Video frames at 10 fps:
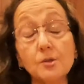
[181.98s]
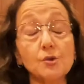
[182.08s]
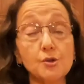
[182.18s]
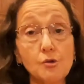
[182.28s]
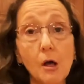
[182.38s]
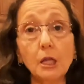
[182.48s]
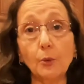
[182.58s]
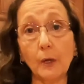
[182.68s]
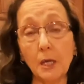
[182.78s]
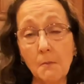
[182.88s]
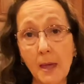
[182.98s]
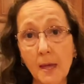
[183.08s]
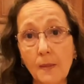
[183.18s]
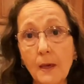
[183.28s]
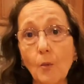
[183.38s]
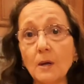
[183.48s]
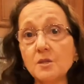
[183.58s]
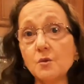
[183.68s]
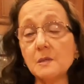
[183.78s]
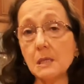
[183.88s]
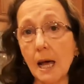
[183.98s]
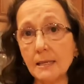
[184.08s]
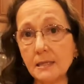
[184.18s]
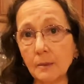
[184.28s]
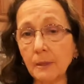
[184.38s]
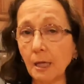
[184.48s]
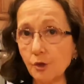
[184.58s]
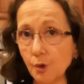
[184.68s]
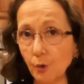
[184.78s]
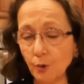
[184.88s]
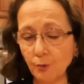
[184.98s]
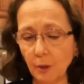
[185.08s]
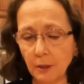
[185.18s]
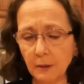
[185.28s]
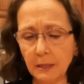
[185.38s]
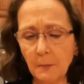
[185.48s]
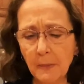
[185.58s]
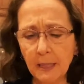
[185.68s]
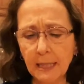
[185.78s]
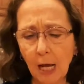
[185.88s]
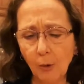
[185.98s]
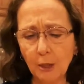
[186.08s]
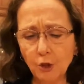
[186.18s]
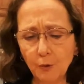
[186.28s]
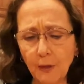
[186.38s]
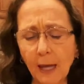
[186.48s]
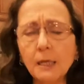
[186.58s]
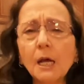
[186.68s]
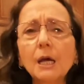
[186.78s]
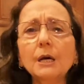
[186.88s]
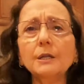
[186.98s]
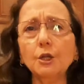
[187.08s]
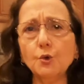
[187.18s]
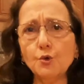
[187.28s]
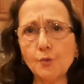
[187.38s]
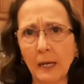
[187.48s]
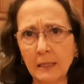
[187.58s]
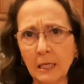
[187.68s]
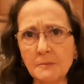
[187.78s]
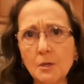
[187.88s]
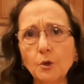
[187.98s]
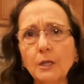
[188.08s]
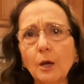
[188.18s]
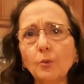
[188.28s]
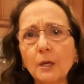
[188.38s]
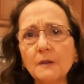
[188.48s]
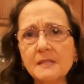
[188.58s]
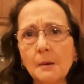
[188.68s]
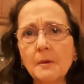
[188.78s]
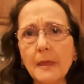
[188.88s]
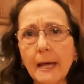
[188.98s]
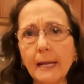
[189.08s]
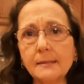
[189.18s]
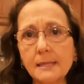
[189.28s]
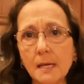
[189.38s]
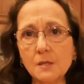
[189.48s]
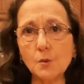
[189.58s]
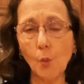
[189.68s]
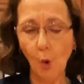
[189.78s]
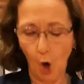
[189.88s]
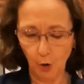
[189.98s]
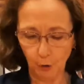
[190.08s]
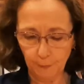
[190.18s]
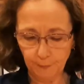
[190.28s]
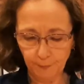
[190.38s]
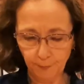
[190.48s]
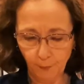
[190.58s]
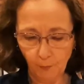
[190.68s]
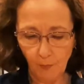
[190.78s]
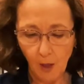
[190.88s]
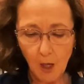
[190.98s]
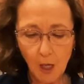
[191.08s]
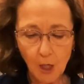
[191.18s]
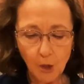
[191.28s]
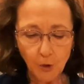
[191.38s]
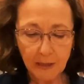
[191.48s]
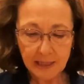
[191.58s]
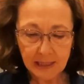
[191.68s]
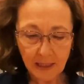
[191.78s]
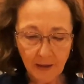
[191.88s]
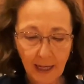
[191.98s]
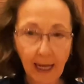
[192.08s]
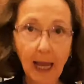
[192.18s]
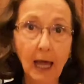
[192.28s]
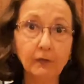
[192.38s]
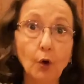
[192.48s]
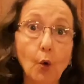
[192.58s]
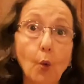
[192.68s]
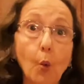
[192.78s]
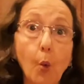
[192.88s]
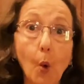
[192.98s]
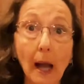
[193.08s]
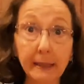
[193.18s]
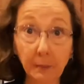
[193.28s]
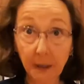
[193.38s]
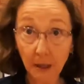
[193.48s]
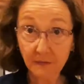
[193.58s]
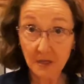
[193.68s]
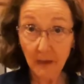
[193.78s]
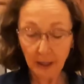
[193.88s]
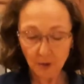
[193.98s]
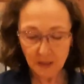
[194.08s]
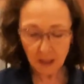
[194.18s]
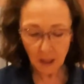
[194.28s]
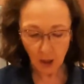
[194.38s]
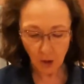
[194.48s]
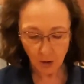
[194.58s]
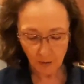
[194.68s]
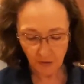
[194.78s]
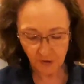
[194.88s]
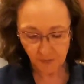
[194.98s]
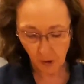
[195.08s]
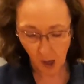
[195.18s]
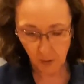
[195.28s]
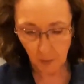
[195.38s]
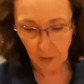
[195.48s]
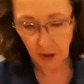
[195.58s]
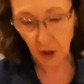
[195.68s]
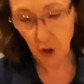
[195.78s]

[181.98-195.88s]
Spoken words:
or strongly recommend that once you slice them, and I'll show you in a minute how I do that, that you drain them so you get rid of some of that excess water. You can see that I have quite a bit of tomatoes in here. There's probably